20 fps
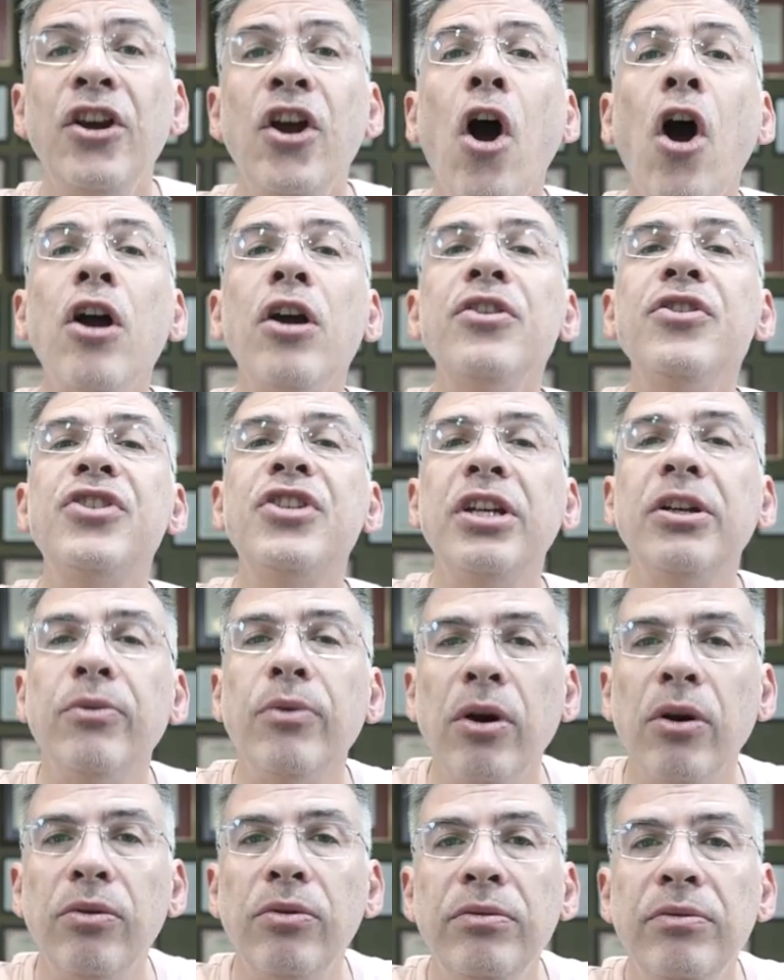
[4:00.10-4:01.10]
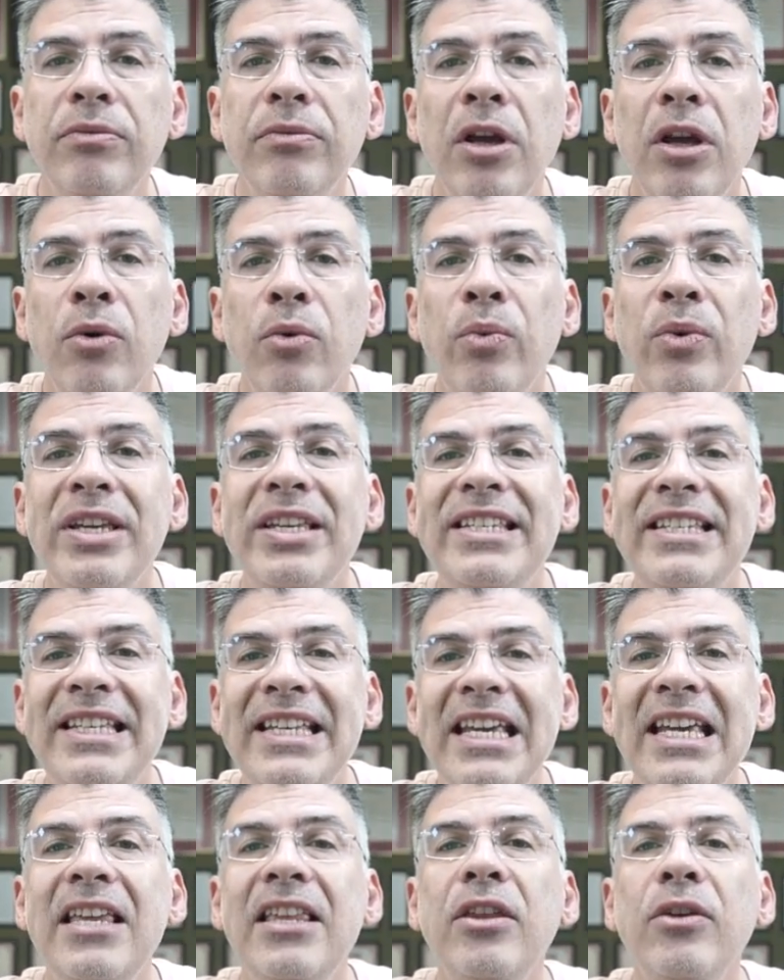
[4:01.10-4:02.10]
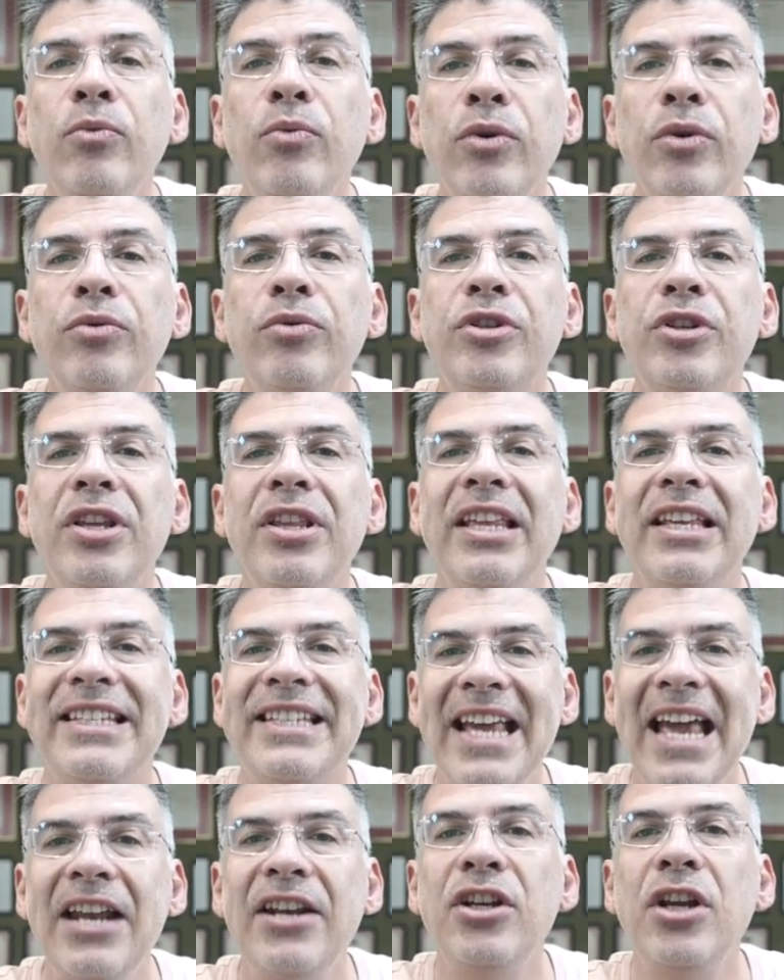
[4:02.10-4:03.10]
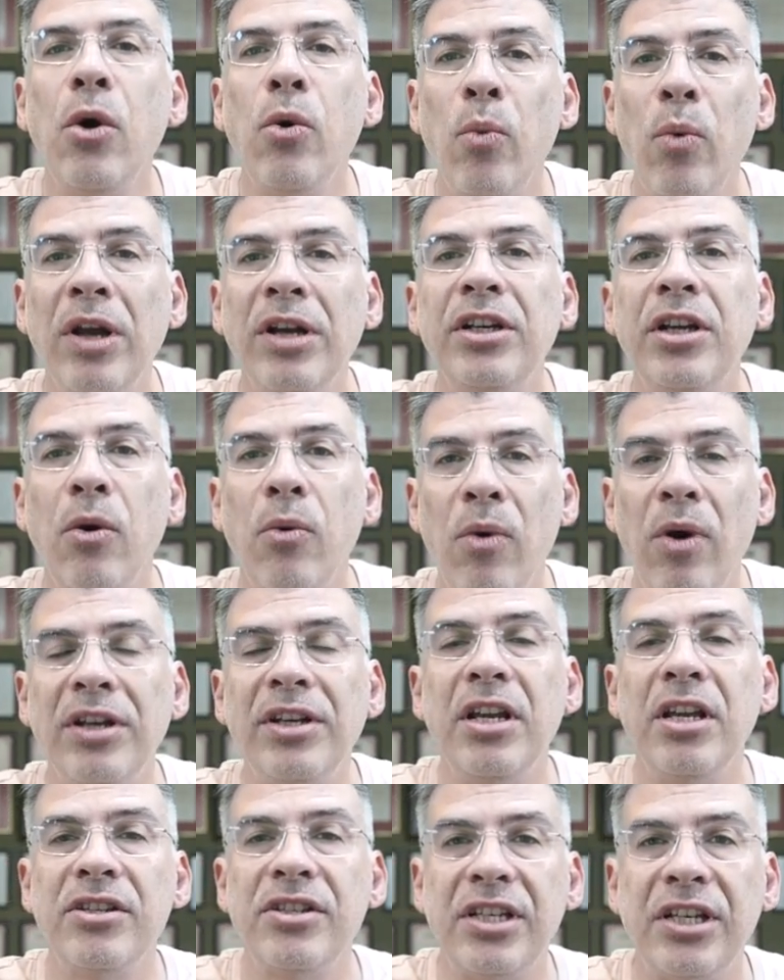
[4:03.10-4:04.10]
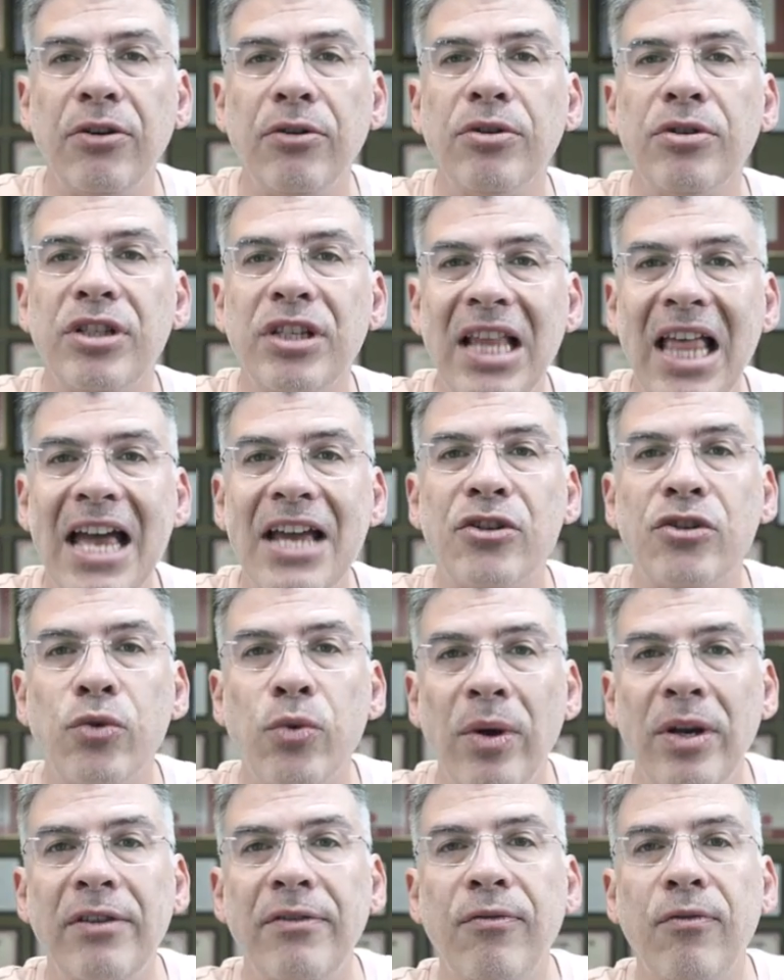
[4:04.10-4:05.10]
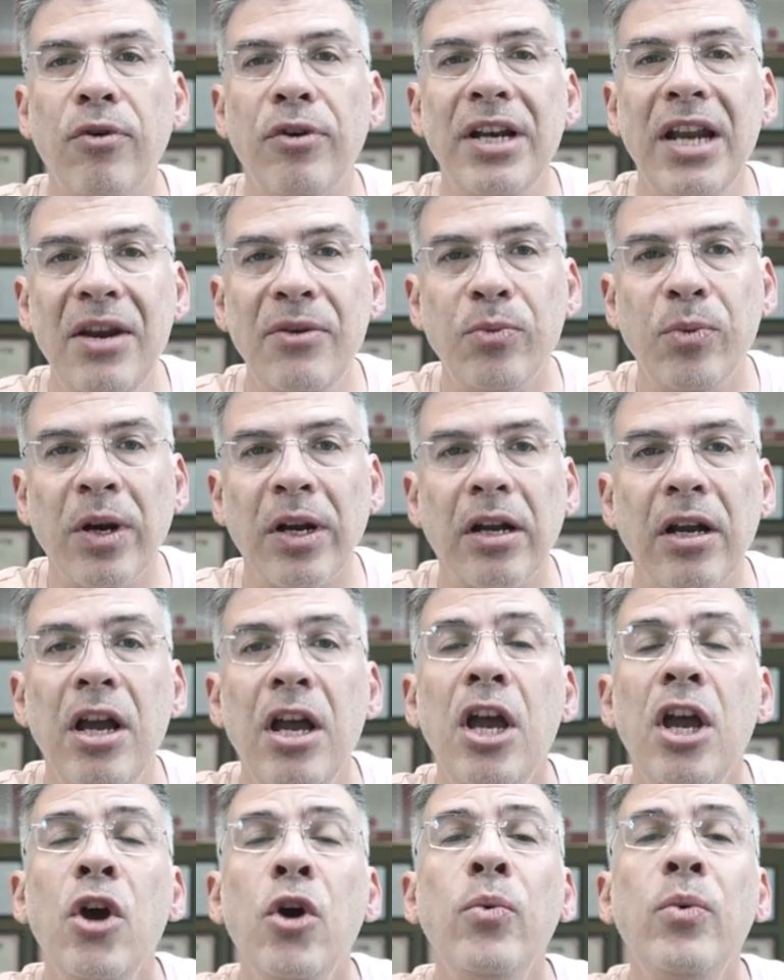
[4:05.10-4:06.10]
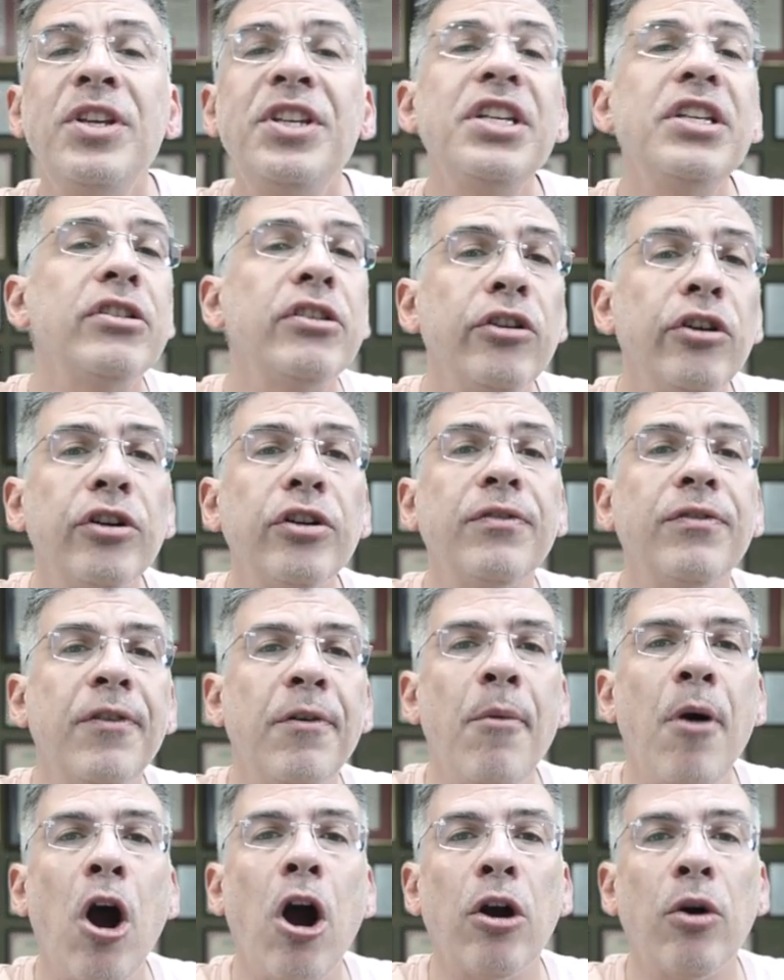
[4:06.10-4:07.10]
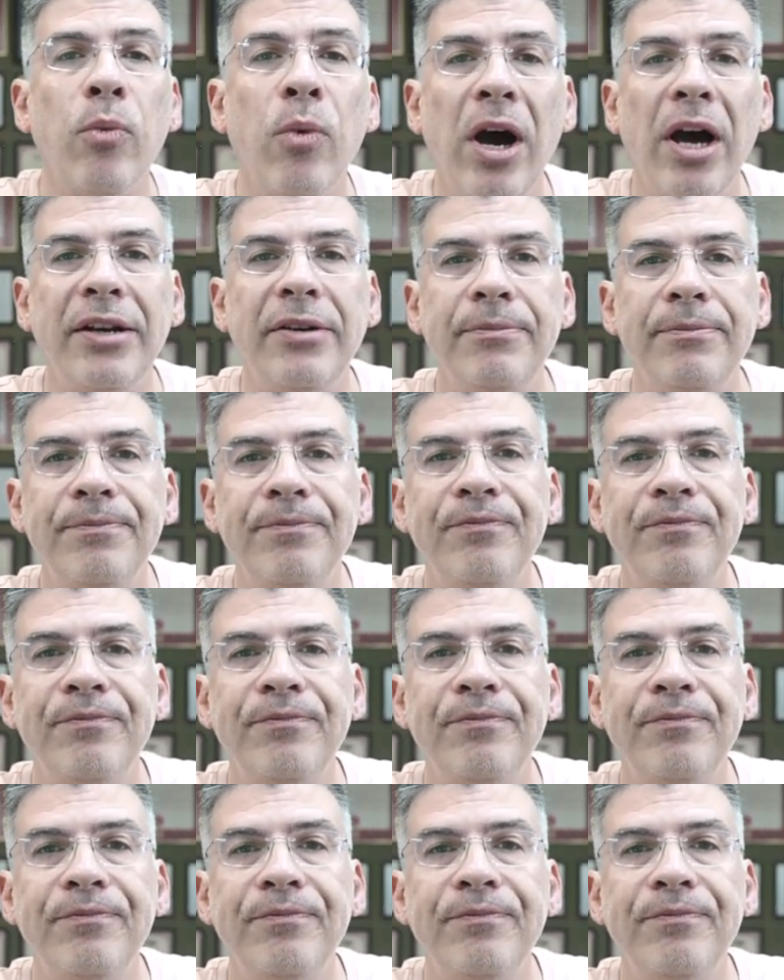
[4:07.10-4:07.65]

R zero, we see the route to the ten dot one dot one dot zero slash twenty-four network, which is learned from R one.